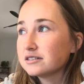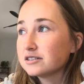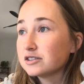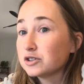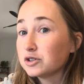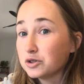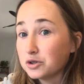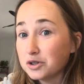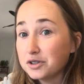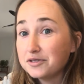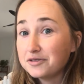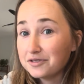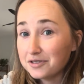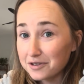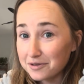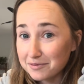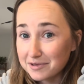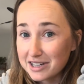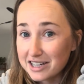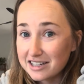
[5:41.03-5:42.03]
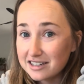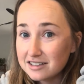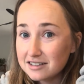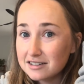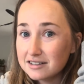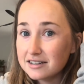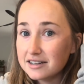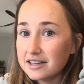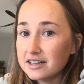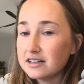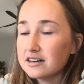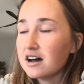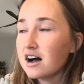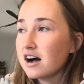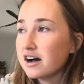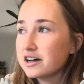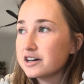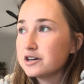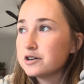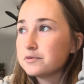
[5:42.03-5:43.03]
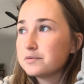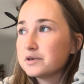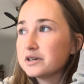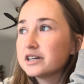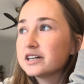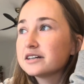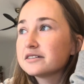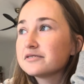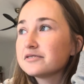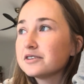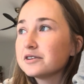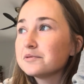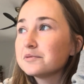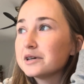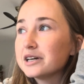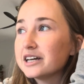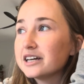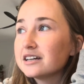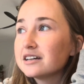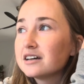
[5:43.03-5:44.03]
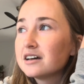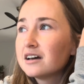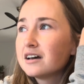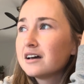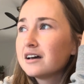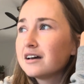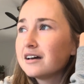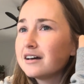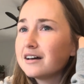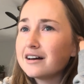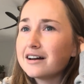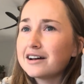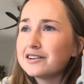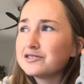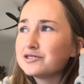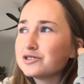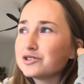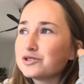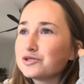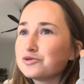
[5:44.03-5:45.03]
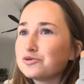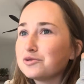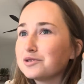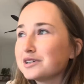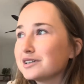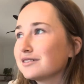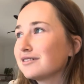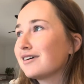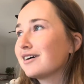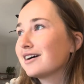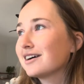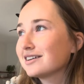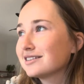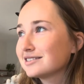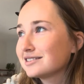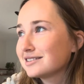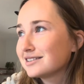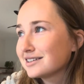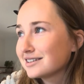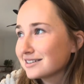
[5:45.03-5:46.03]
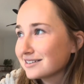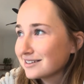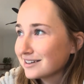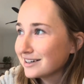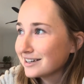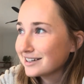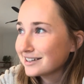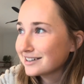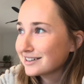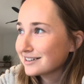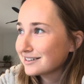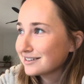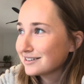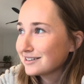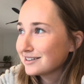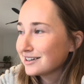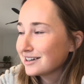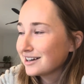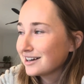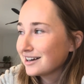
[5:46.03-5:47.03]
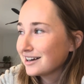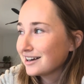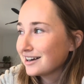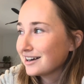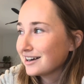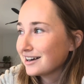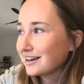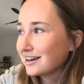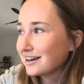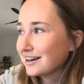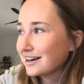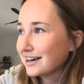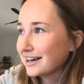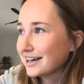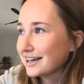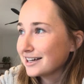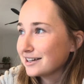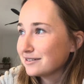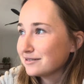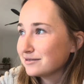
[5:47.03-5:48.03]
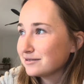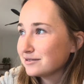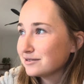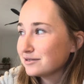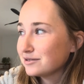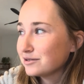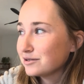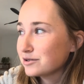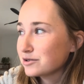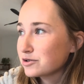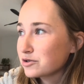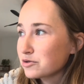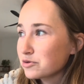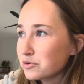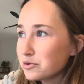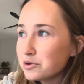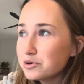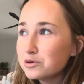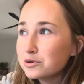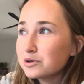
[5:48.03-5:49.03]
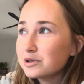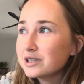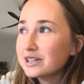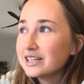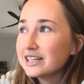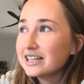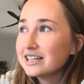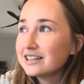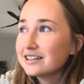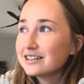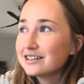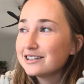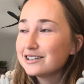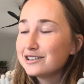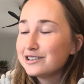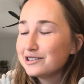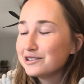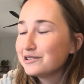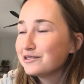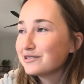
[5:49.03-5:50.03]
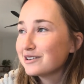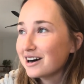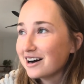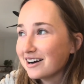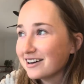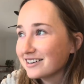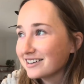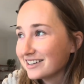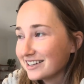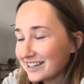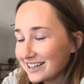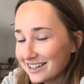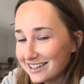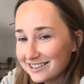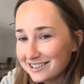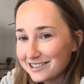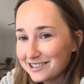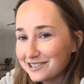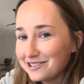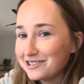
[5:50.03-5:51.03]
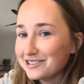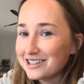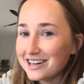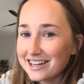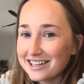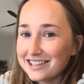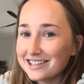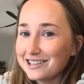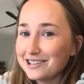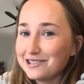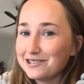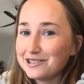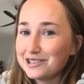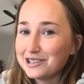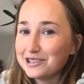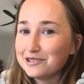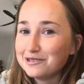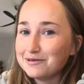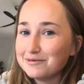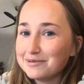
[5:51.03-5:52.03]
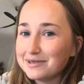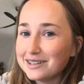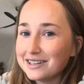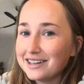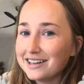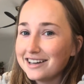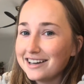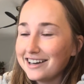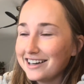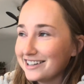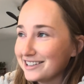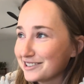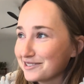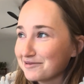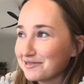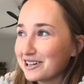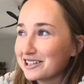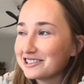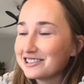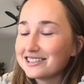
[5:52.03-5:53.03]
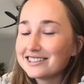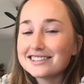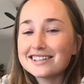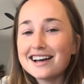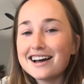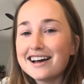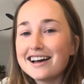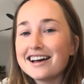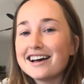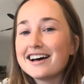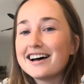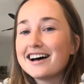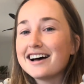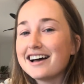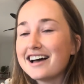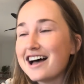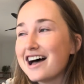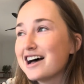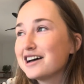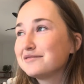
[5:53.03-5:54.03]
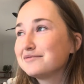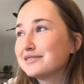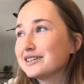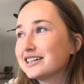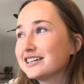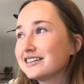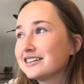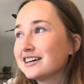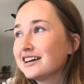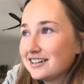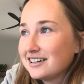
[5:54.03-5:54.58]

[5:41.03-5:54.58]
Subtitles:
good for me and eye-opening for me. And I just realized that, like, I truly do not need to check YouTube as much as I had been.